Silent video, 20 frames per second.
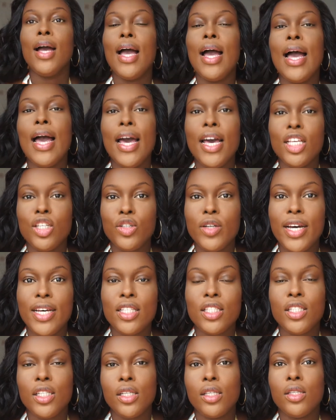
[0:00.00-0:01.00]
As you
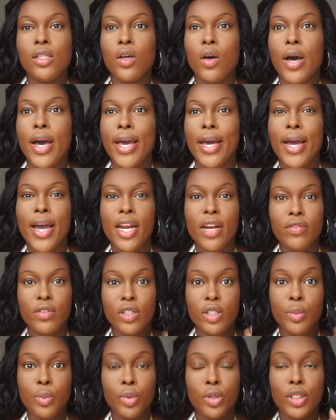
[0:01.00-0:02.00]
guys just saw, I kind of
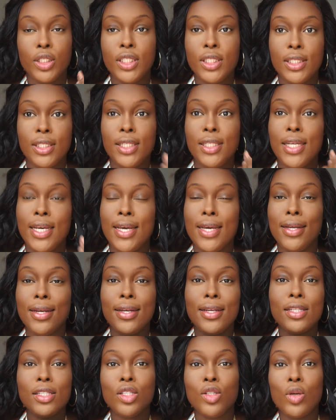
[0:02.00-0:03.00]
just pushed it
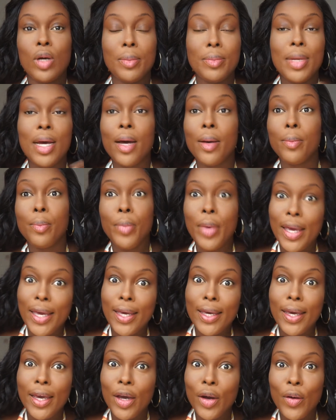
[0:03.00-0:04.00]
in, so I'm not
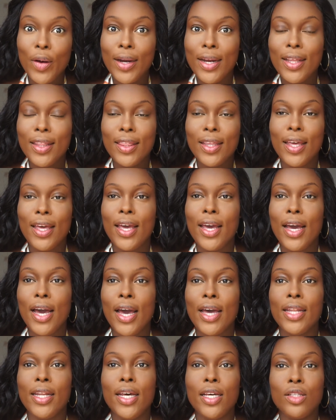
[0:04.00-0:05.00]
baking or anything. I
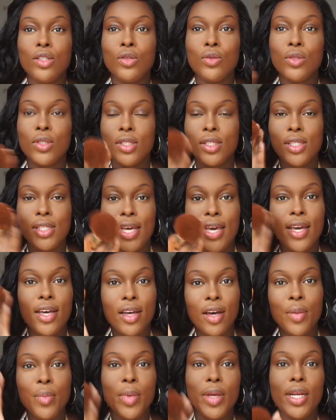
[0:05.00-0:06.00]
like to just take
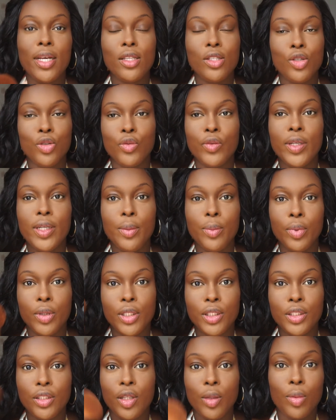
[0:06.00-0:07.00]
a minute to really
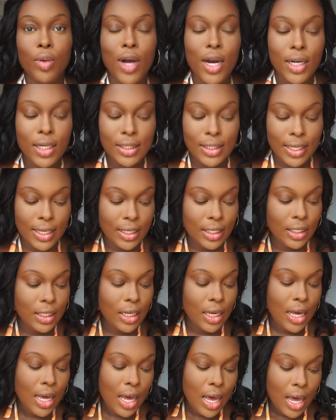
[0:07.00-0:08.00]
push the product in.
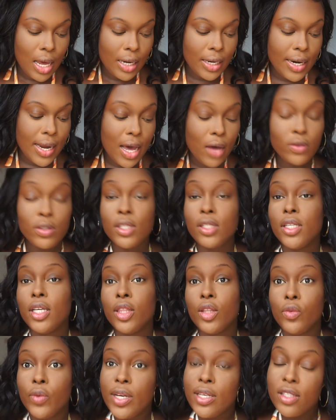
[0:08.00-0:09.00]
Now, to set
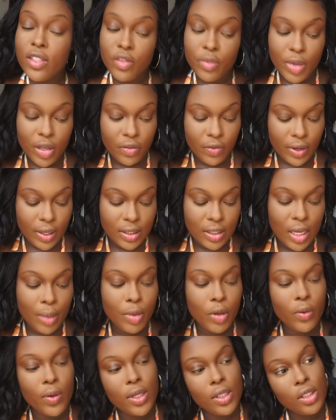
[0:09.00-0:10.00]
the rest of my face, I'm
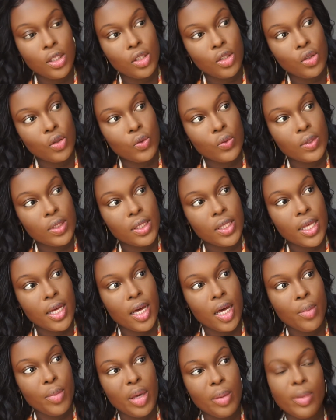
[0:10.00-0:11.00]
going to use
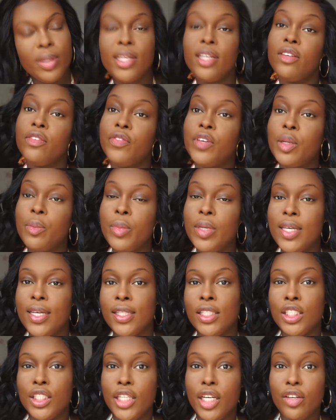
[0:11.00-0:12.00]
the Maybelline Fit Me in
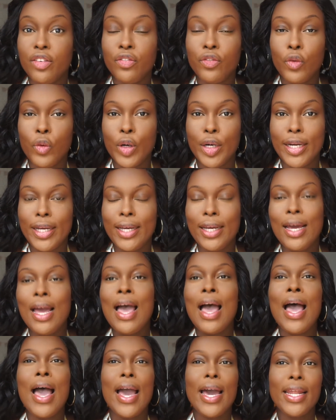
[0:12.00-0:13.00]
shade 40.
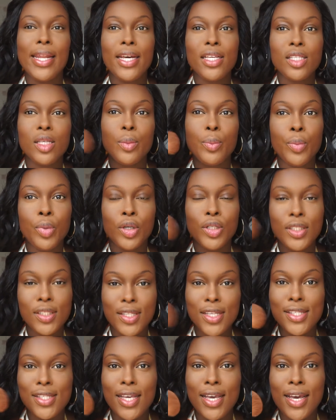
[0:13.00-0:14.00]
I like to push
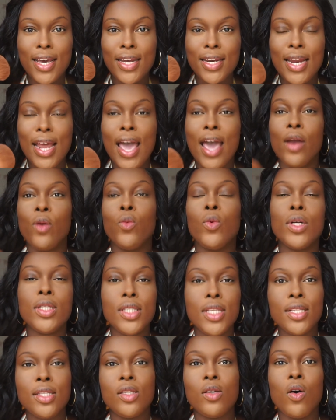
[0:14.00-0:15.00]
this in, and once
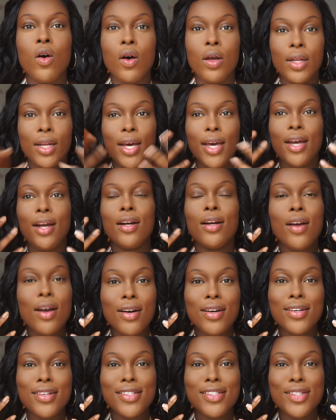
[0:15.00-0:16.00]
it's all like
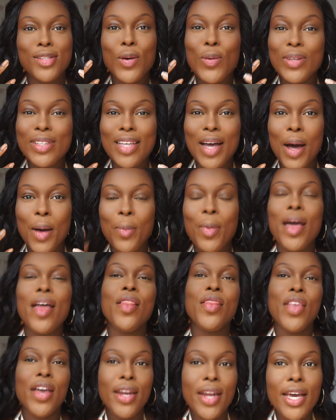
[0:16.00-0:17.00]
soaked up,
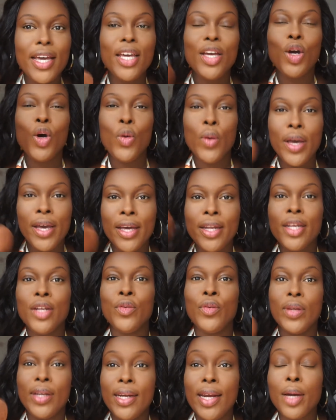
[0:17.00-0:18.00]
then I can go in and
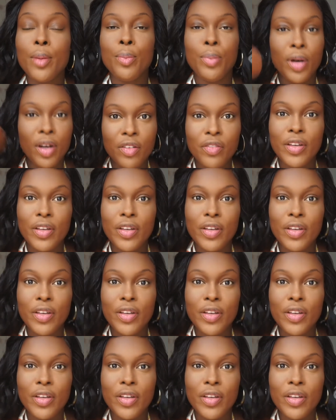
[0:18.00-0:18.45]
really like buff it